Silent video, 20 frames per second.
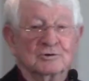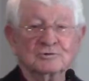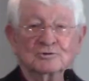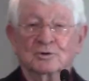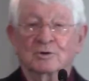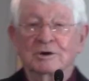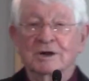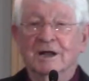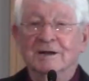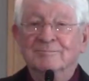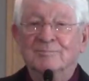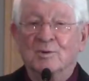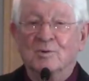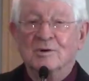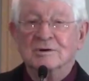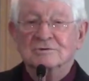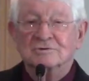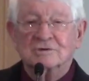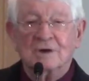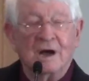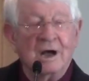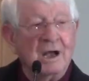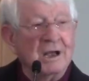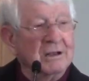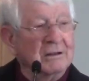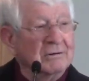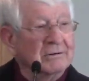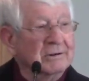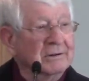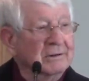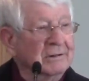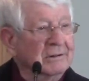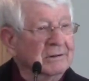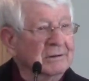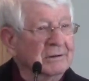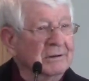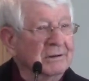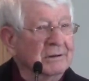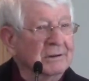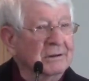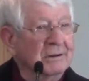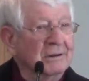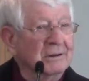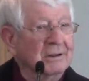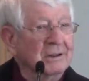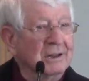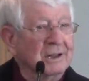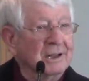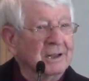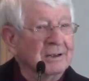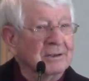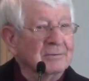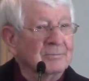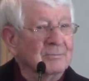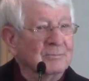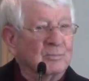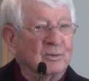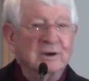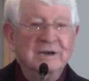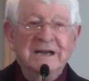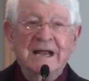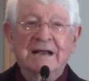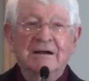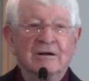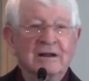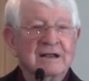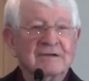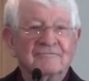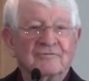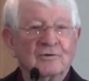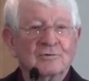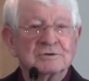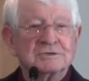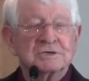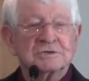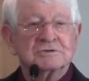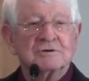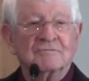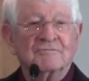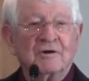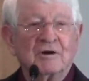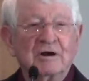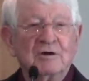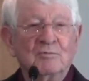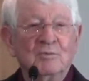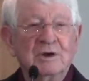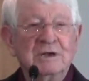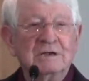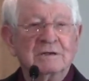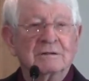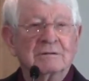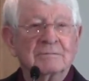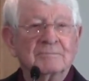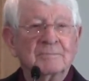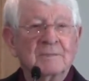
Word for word: to an unborn child. Prenatal influences are very real.